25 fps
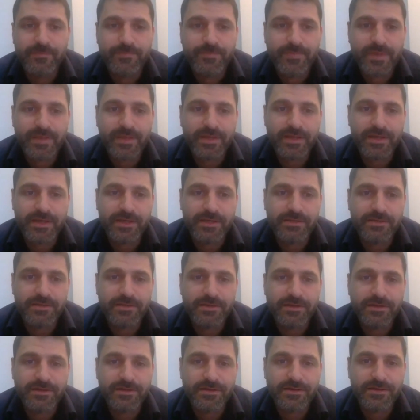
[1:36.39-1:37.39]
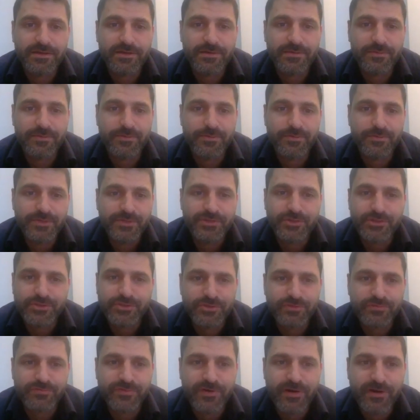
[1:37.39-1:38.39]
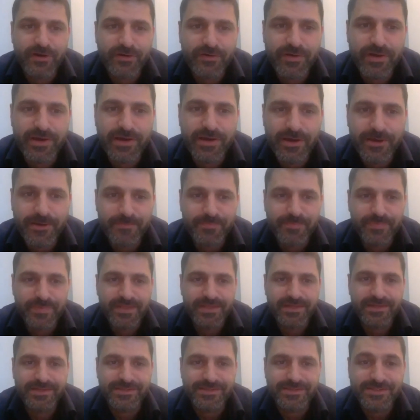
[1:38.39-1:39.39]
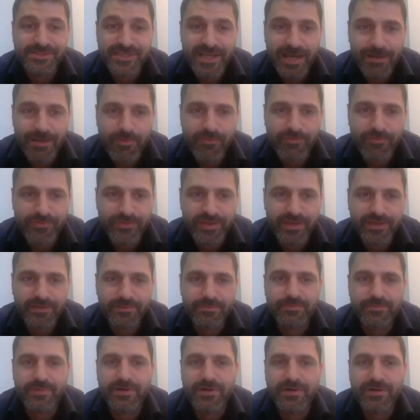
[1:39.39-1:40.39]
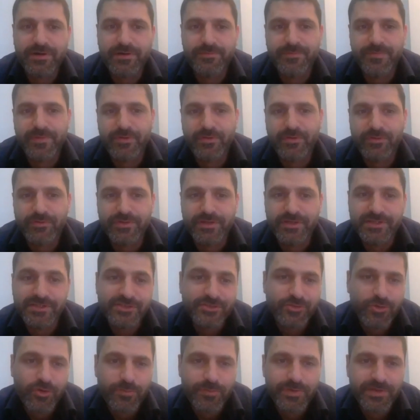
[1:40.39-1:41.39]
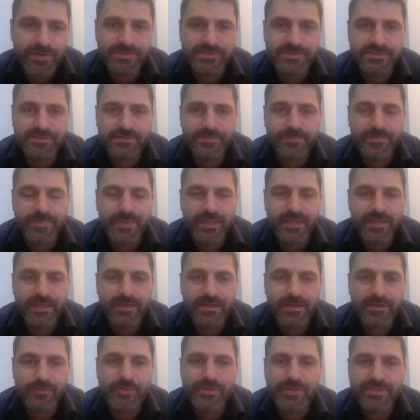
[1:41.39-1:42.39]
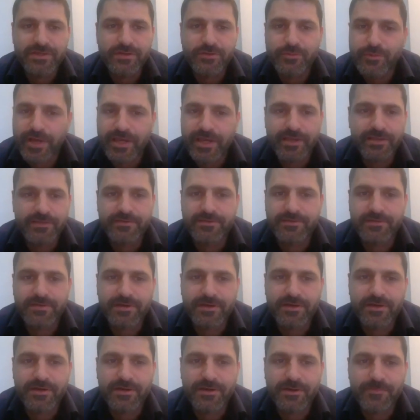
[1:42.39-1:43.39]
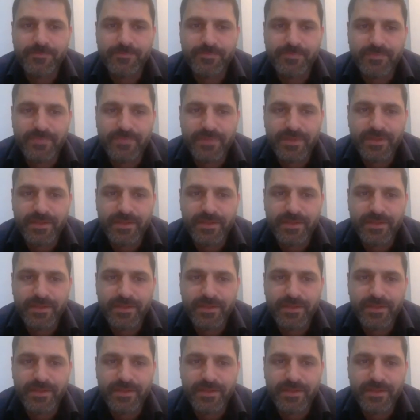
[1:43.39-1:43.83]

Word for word: Mm-hmm. And uh, we saw so far um, uh, some of them on the installments uh, with great um,